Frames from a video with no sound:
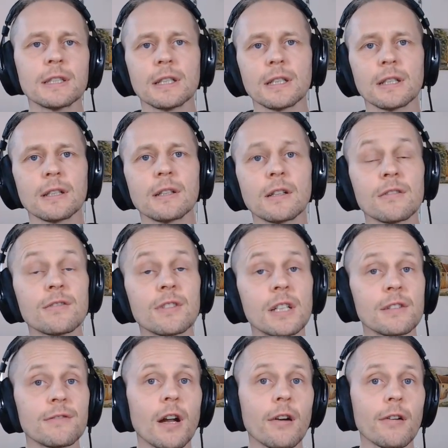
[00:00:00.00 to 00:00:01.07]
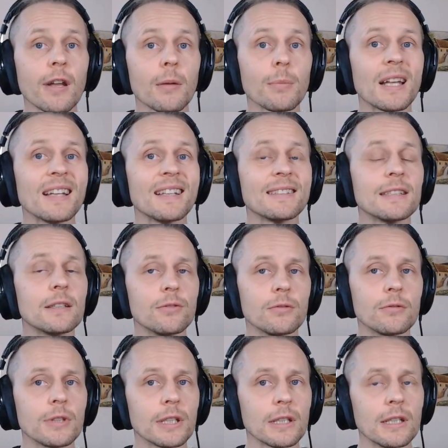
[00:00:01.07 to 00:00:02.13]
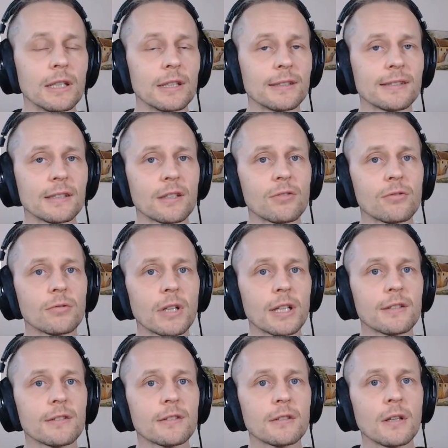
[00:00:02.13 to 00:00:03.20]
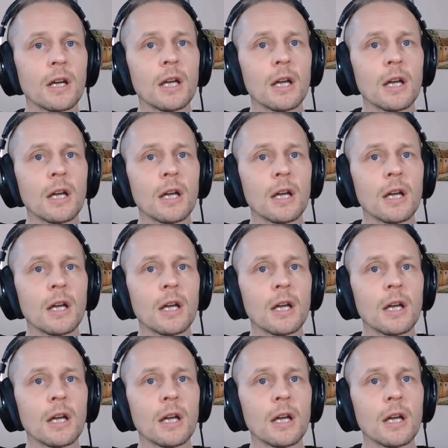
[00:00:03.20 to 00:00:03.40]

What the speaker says: and heart rate variability during this situation.